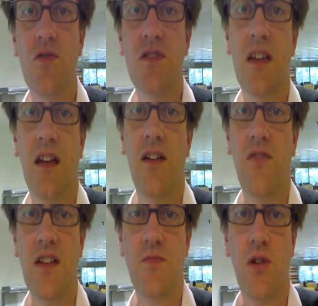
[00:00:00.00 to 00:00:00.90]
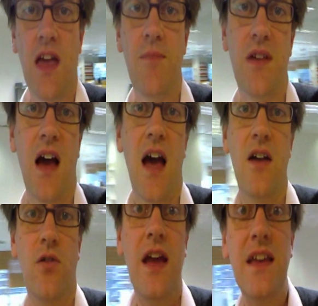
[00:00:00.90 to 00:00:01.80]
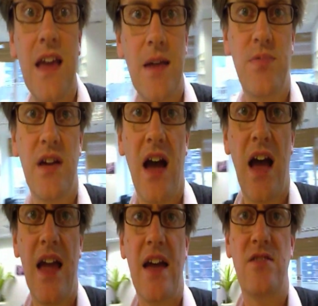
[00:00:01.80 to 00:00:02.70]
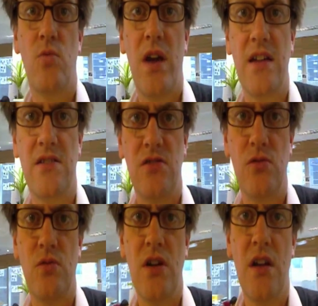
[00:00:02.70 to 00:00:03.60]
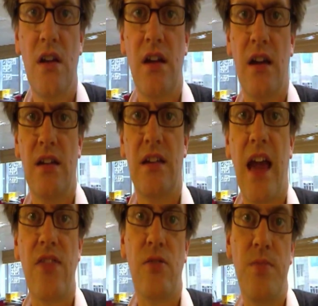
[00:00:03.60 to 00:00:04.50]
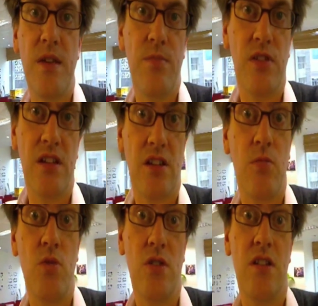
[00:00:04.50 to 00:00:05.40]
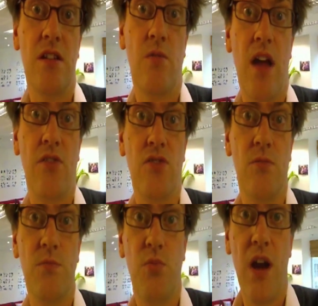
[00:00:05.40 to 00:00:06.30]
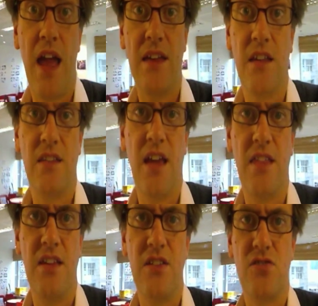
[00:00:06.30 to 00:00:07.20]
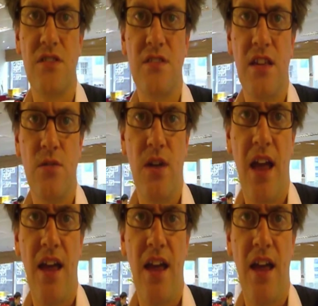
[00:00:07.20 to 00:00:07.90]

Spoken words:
using a Facebook API or any API as a way to gather people in a community around your brand and the interests that you